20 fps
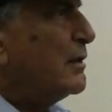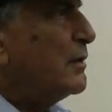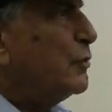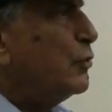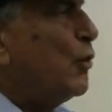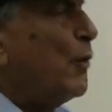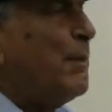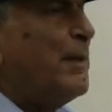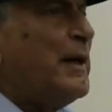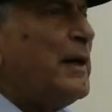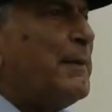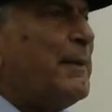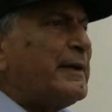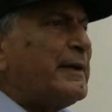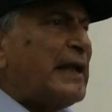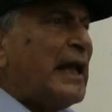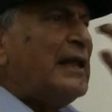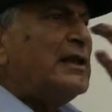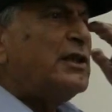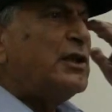You open
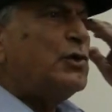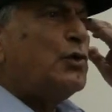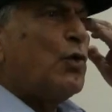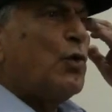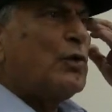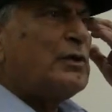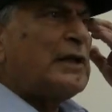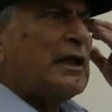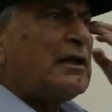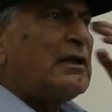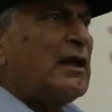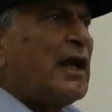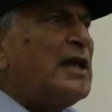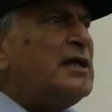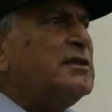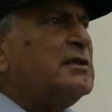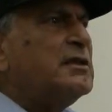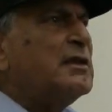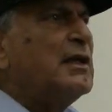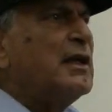tenth door that
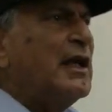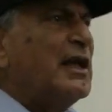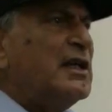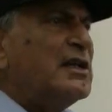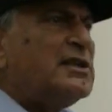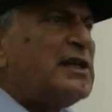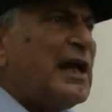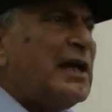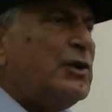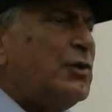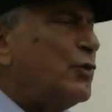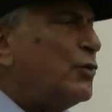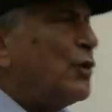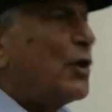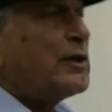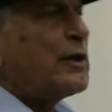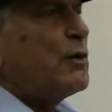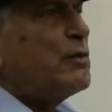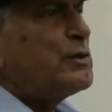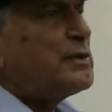lies inside you,
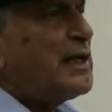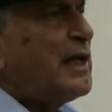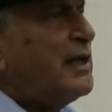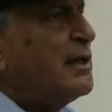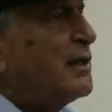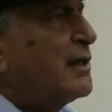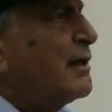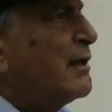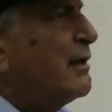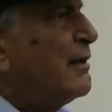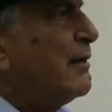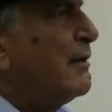not outside.